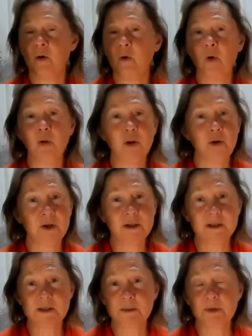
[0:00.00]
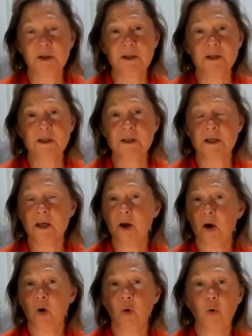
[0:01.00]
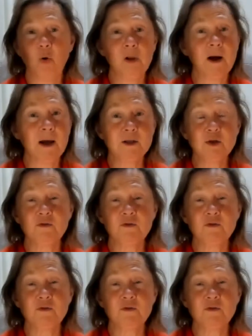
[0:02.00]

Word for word: all learning disabilities, all kinds of